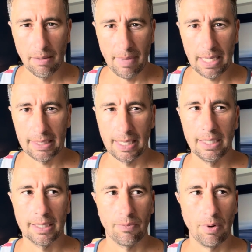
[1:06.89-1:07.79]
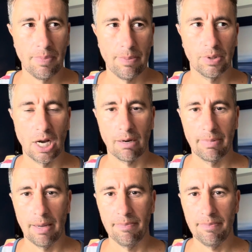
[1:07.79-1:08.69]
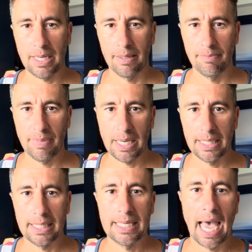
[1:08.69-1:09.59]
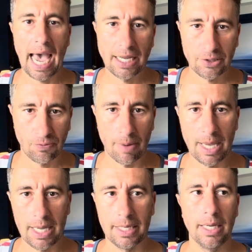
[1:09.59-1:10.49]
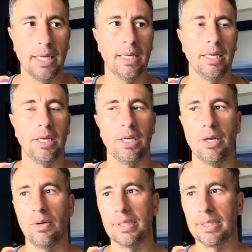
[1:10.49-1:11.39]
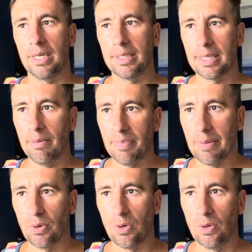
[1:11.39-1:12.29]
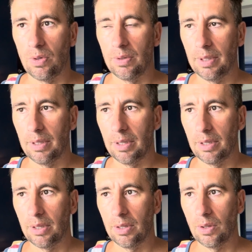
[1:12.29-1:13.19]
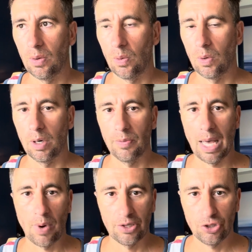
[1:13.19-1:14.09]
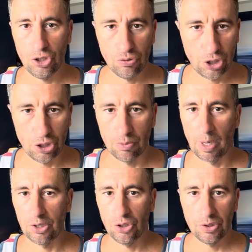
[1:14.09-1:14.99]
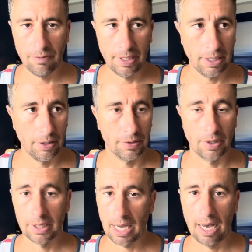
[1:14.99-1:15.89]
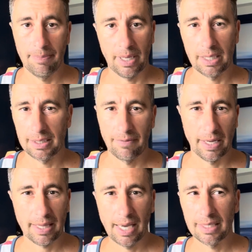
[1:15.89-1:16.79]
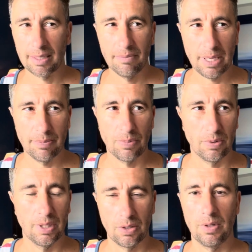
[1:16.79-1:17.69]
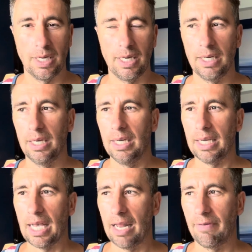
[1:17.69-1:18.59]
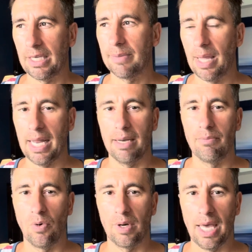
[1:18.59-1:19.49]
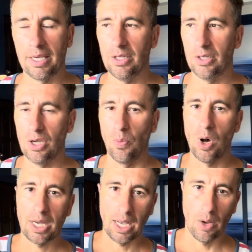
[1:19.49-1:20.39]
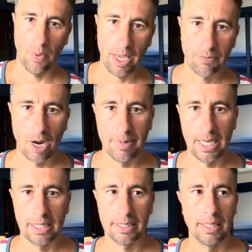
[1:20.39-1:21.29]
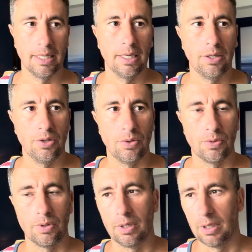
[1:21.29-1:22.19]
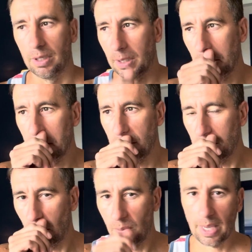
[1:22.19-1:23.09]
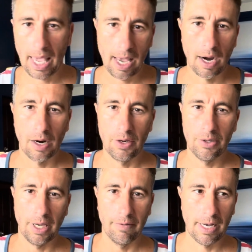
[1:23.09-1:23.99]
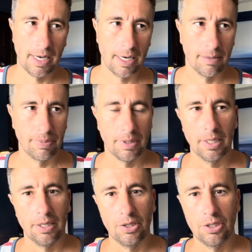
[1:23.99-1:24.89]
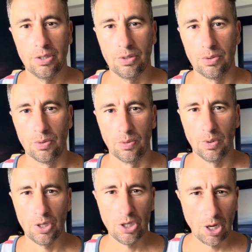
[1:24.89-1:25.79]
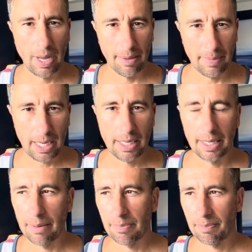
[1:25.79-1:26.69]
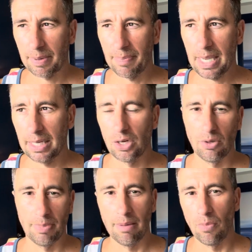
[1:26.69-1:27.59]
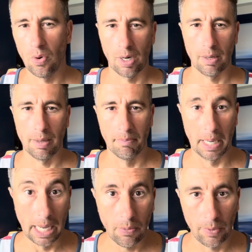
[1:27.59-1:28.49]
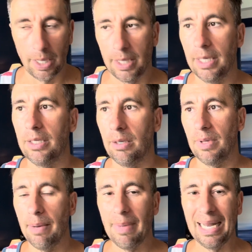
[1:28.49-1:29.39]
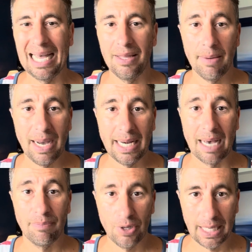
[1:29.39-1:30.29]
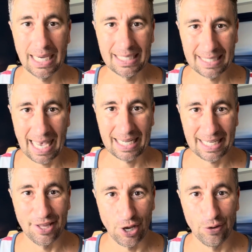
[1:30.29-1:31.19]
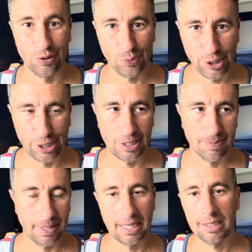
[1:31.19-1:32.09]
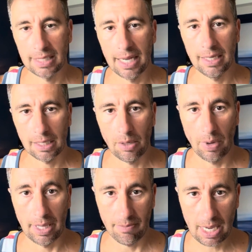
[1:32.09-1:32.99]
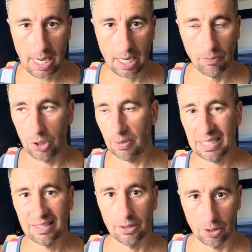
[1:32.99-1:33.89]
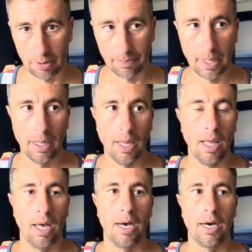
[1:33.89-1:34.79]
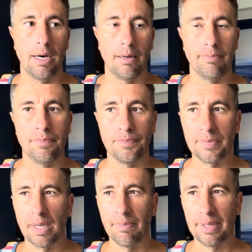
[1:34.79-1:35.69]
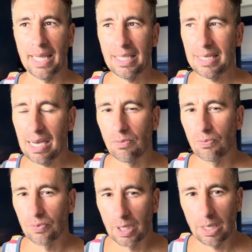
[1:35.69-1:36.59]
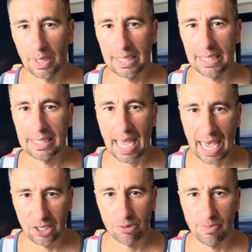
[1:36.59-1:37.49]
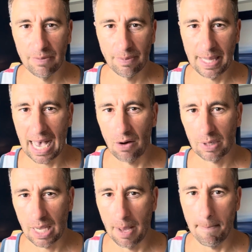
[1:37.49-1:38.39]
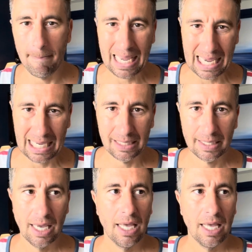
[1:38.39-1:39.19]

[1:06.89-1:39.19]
Makes sense? Like when people talk about being detached from it, you know, some people, or when I watch YouTube videos on the topic and stuff like that, some people literally kind of explain it more like, you know, you're walking away from it, you don't care, you give up, you know what I mean? And I'm being a little bit more blunt with it. I mean, they might not put it exactly in those words, but that's technically what they mean when you listen to them. But that's not really what detachment from the outcome means.